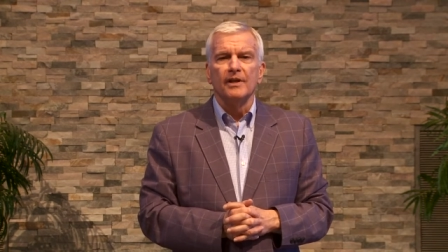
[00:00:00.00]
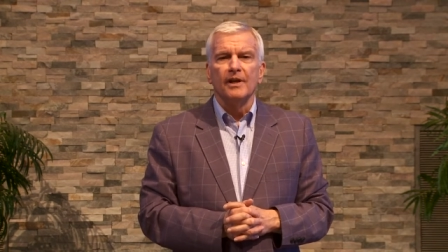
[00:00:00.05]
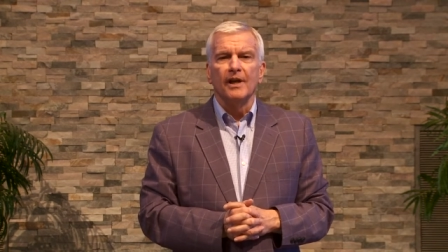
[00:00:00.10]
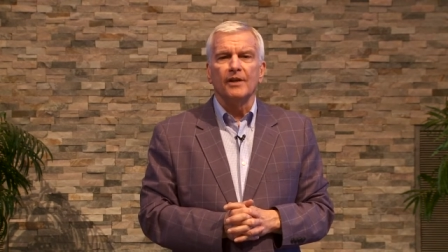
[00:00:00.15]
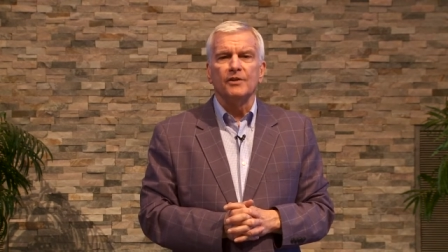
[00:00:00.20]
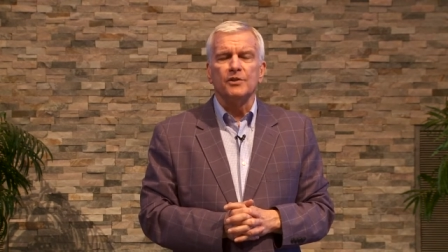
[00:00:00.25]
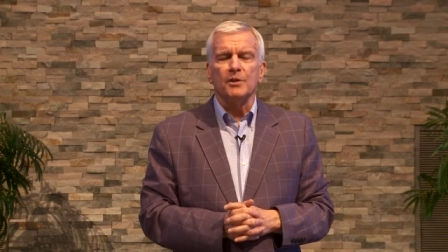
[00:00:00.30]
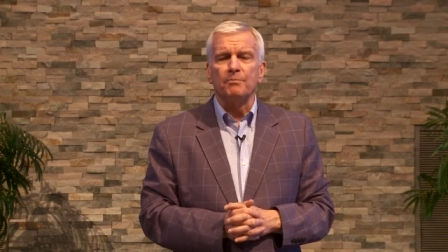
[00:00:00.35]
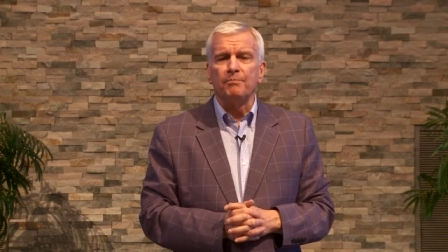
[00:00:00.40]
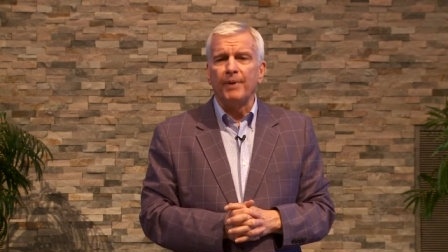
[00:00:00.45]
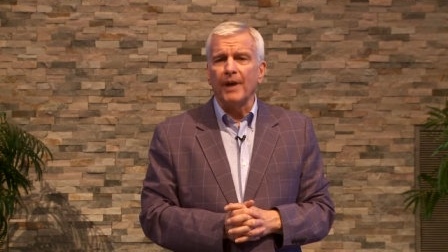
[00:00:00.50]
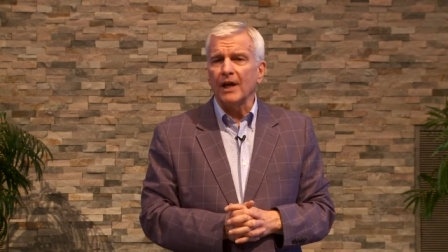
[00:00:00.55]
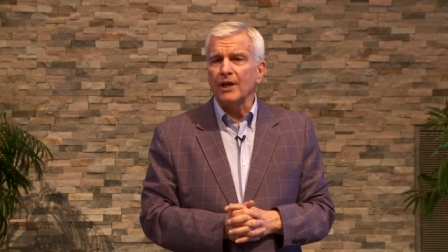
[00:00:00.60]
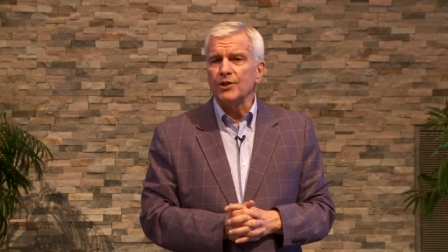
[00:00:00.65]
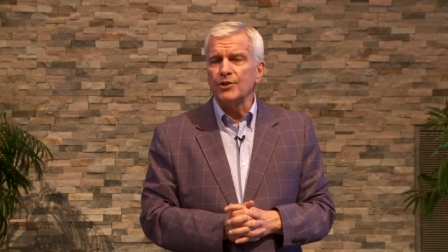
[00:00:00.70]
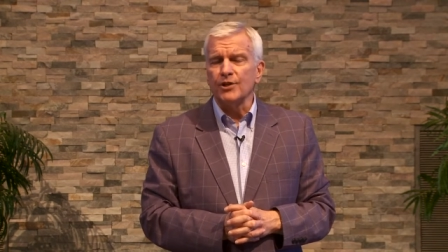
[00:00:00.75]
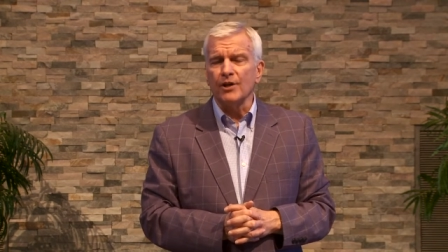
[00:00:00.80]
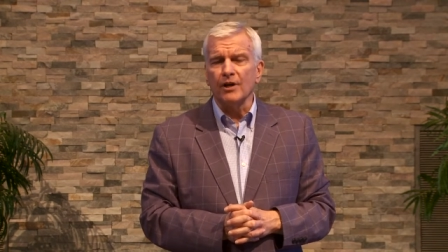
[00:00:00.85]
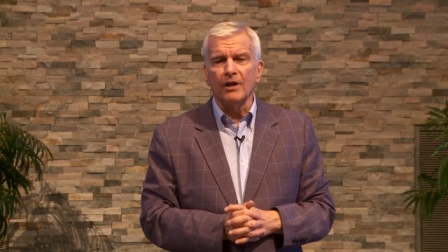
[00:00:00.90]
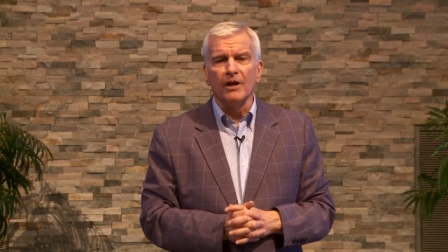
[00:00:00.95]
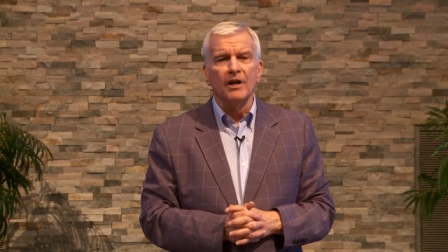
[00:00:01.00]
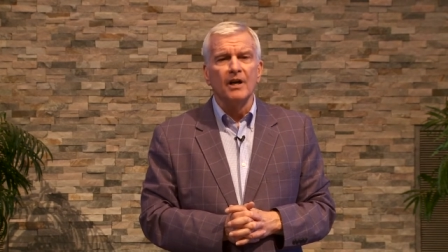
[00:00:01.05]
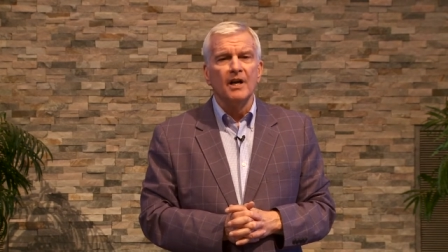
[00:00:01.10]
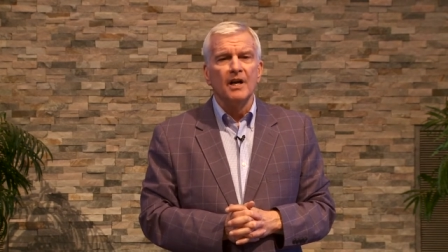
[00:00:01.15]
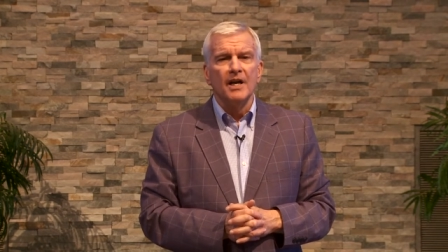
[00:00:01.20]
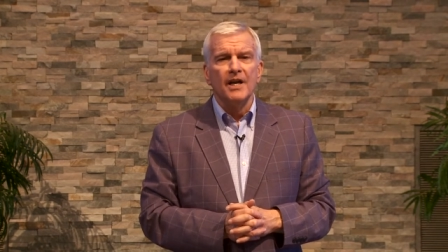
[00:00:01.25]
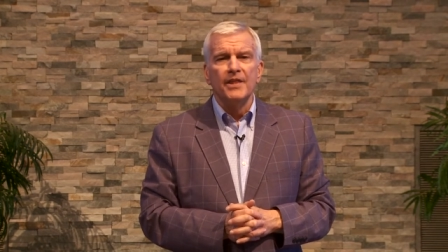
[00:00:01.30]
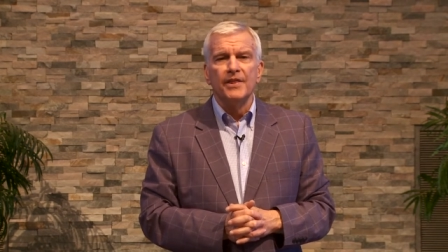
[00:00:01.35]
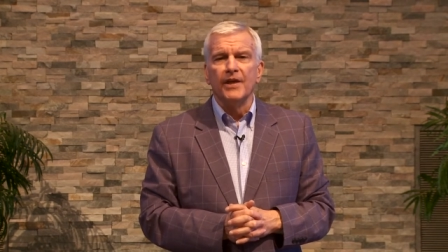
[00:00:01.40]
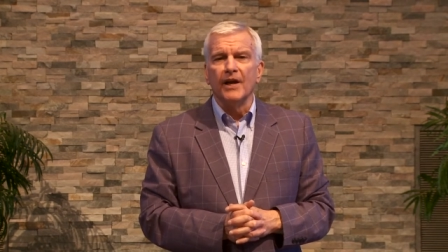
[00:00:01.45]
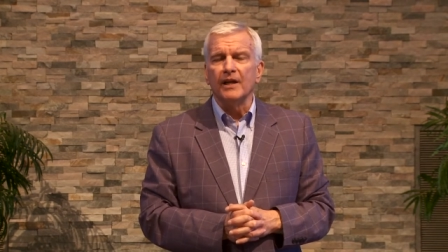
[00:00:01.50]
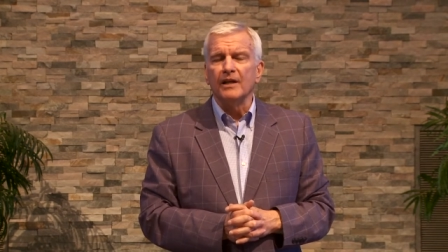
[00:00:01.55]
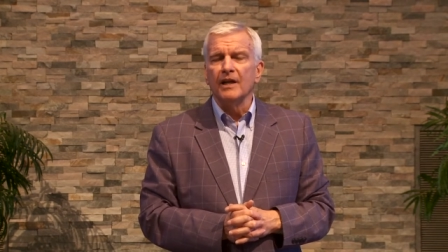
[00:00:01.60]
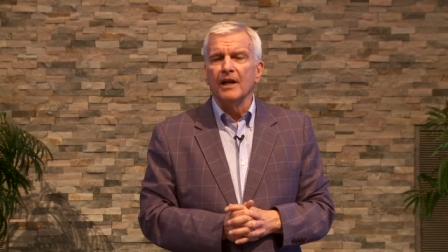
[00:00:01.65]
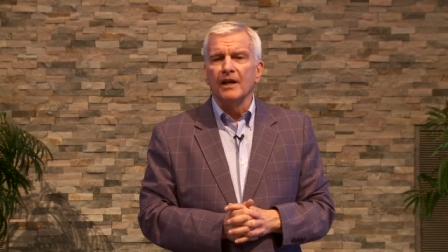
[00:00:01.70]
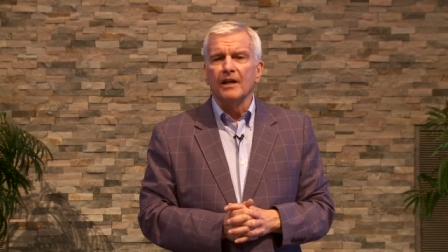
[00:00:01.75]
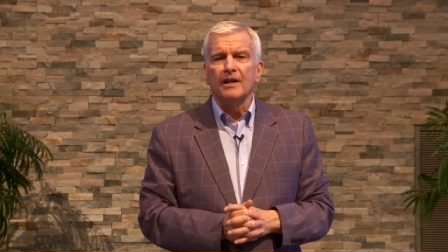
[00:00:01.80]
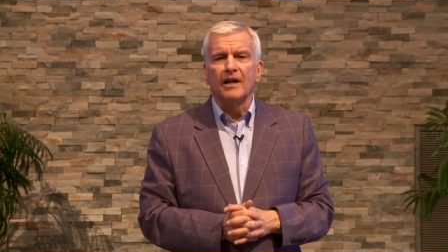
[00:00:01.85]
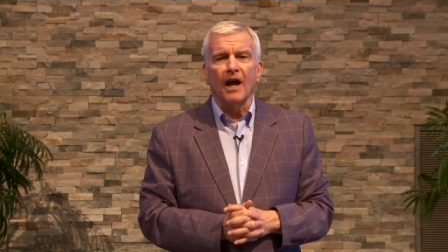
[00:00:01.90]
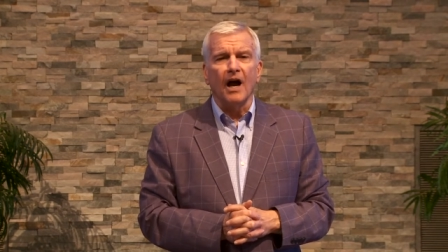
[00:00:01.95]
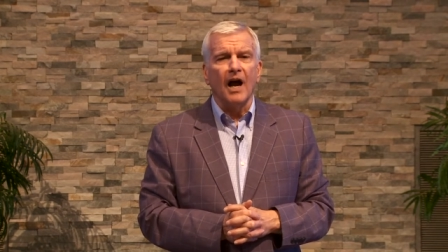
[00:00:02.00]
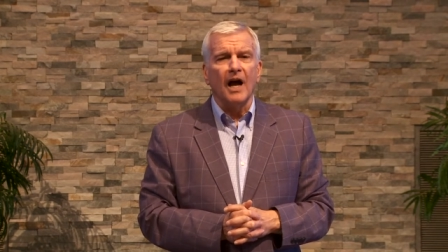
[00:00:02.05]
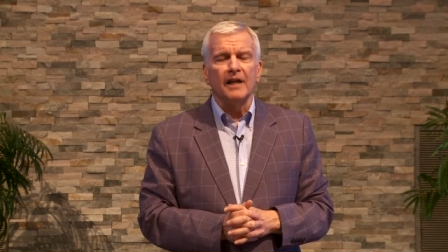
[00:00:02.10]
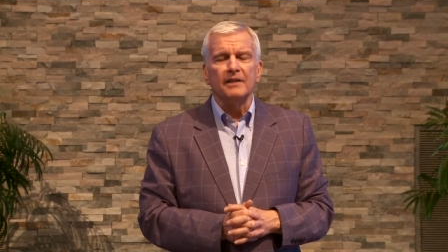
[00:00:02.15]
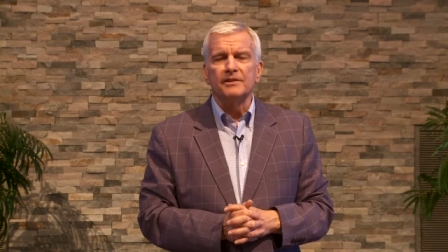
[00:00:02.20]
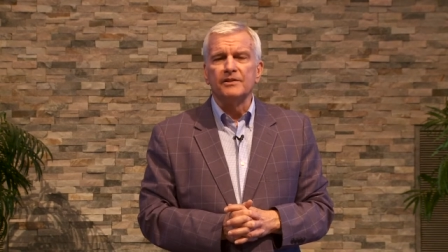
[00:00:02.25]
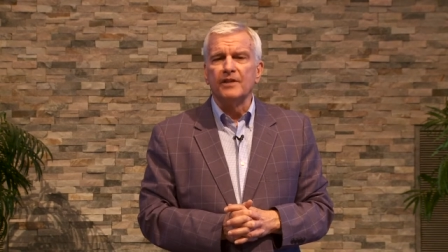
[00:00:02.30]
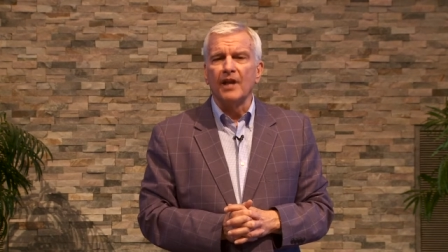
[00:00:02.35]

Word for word: It's a picture that God